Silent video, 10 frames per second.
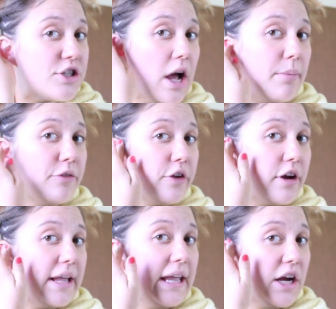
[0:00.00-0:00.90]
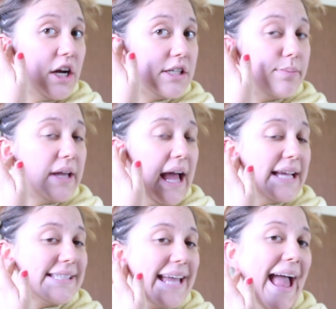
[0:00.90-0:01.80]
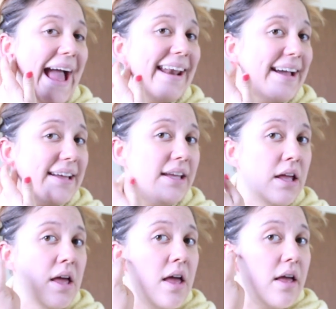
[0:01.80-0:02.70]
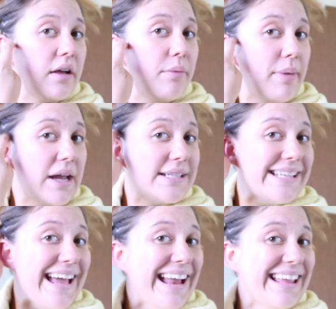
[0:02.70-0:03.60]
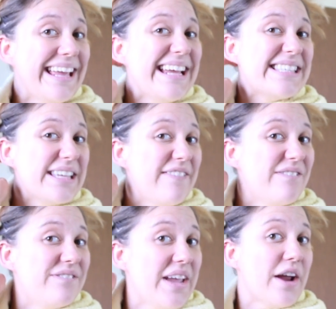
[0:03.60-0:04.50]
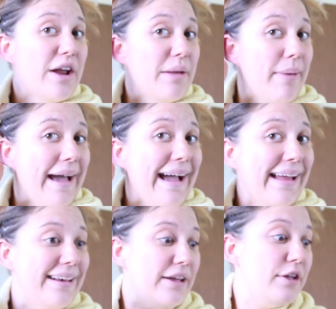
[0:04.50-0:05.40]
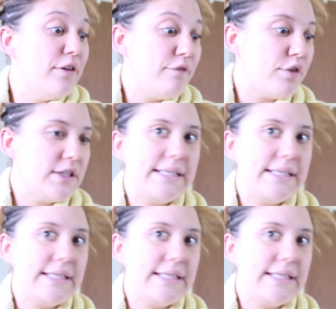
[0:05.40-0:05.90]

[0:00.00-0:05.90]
the top of your ears, because henna compared to any is very bad for